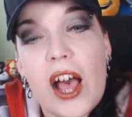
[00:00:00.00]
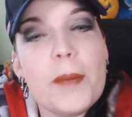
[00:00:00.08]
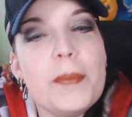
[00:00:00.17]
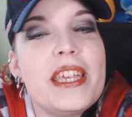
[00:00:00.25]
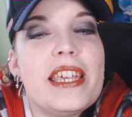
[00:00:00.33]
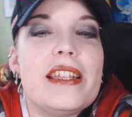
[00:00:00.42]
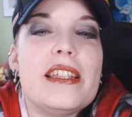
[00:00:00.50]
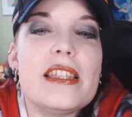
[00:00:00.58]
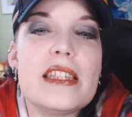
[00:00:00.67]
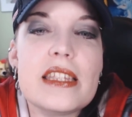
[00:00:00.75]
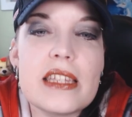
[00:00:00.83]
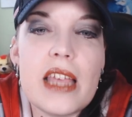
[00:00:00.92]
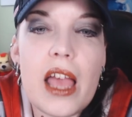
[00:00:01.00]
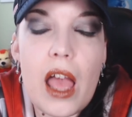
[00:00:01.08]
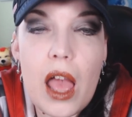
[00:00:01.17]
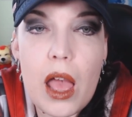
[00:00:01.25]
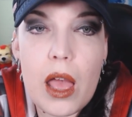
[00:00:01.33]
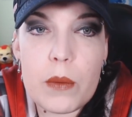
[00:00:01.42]
Hopkins
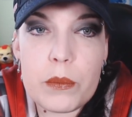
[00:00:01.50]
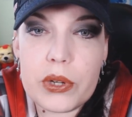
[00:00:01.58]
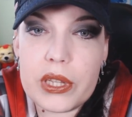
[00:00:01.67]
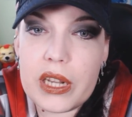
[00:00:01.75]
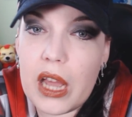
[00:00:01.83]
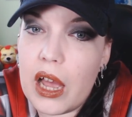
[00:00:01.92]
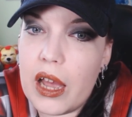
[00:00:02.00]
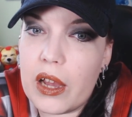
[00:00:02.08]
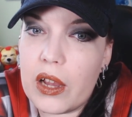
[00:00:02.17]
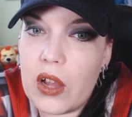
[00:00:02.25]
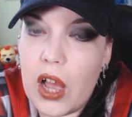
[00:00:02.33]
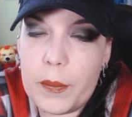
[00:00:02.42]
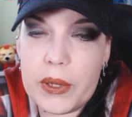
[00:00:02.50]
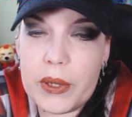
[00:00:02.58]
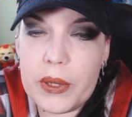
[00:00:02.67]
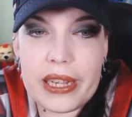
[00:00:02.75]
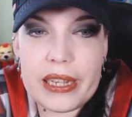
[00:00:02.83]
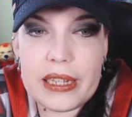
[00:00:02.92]
put a
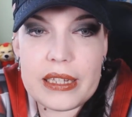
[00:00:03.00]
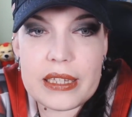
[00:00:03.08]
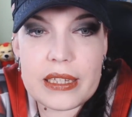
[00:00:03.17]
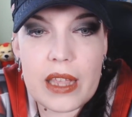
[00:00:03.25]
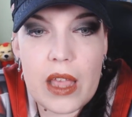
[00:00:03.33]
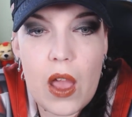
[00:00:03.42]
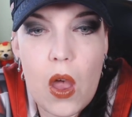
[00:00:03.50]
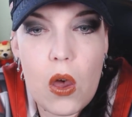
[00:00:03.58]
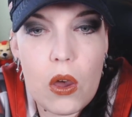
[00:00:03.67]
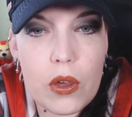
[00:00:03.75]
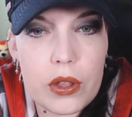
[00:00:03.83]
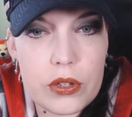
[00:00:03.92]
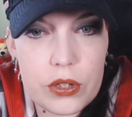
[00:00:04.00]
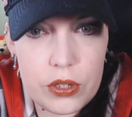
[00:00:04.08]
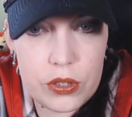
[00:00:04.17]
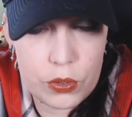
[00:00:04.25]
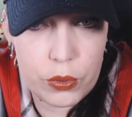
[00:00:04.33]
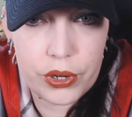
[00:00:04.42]
copyright on
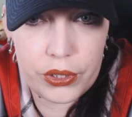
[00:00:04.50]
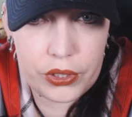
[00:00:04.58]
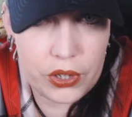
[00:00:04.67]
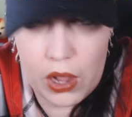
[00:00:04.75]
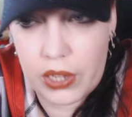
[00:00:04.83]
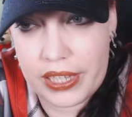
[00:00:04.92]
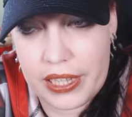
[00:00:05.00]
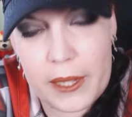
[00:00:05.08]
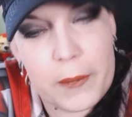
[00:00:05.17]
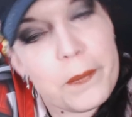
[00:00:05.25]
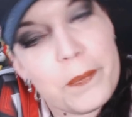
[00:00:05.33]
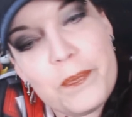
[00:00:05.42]
the word cocky.